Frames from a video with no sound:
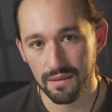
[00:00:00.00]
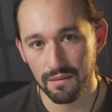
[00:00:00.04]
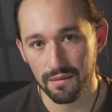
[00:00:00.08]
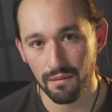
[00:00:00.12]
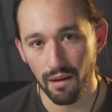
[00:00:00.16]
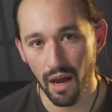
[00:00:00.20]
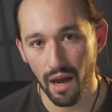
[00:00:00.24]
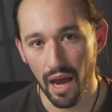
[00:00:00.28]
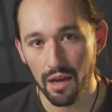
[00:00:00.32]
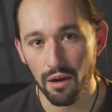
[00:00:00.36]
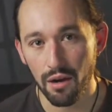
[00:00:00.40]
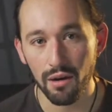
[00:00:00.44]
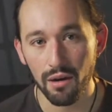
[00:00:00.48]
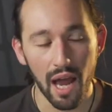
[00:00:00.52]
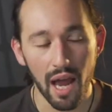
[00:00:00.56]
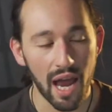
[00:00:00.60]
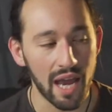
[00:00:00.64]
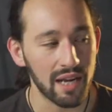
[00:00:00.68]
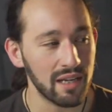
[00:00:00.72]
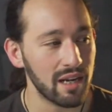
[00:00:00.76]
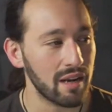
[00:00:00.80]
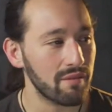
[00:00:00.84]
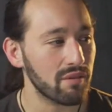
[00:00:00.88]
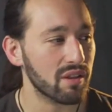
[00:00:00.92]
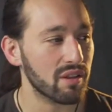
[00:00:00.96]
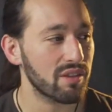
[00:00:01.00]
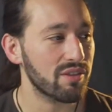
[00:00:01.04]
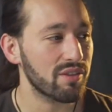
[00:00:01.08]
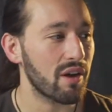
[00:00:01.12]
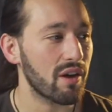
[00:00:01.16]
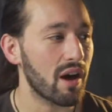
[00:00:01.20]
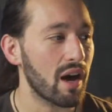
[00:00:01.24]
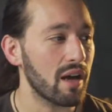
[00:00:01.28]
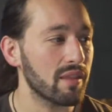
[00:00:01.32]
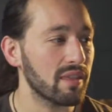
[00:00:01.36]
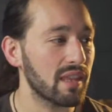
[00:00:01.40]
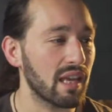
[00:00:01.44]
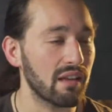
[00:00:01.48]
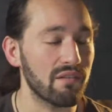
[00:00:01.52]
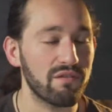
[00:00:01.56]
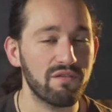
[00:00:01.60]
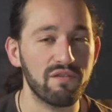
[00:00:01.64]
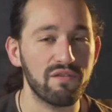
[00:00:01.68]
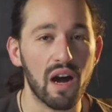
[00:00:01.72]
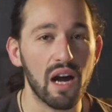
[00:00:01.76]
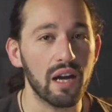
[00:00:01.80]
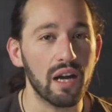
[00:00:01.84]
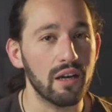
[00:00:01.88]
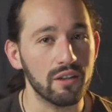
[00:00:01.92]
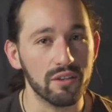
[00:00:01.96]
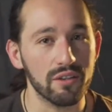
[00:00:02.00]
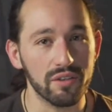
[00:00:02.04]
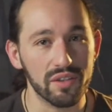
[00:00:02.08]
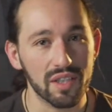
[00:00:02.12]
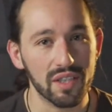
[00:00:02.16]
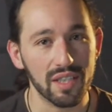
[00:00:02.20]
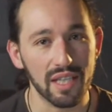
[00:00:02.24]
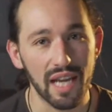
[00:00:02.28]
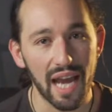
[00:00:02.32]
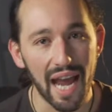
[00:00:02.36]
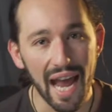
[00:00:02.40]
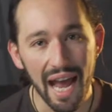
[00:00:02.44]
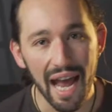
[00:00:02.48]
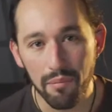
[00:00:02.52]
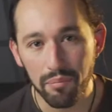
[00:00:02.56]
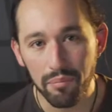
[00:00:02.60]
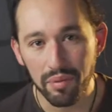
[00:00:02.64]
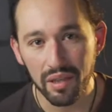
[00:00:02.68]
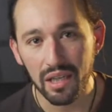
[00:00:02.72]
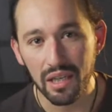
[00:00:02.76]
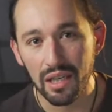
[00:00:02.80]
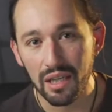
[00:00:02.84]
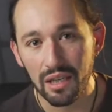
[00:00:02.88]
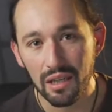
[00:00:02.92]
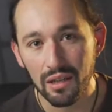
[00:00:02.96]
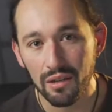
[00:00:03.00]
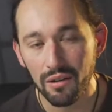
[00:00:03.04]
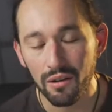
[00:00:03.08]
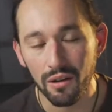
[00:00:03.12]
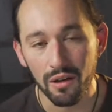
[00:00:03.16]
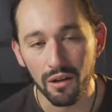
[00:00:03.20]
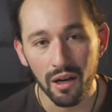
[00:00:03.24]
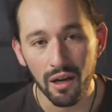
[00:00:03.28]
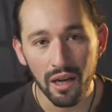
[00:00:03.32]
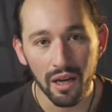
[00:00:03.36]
I never thought that fires could happen, or